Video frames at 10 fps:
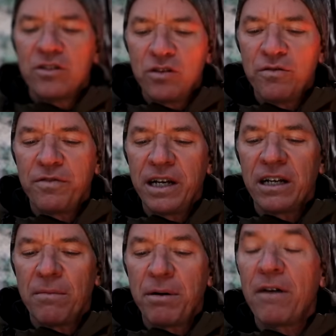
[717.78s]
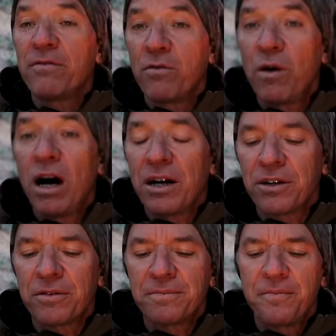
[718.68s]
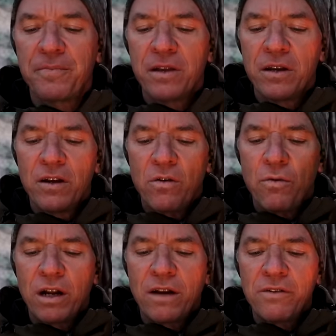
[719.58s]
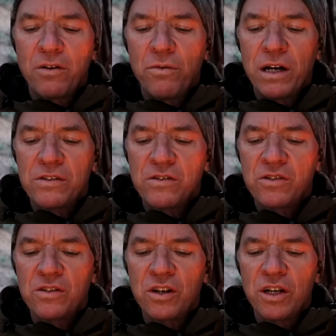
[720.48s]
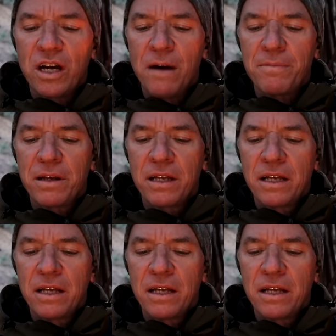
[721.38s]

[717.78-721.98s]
two feet above the water. Whatever it was stood up.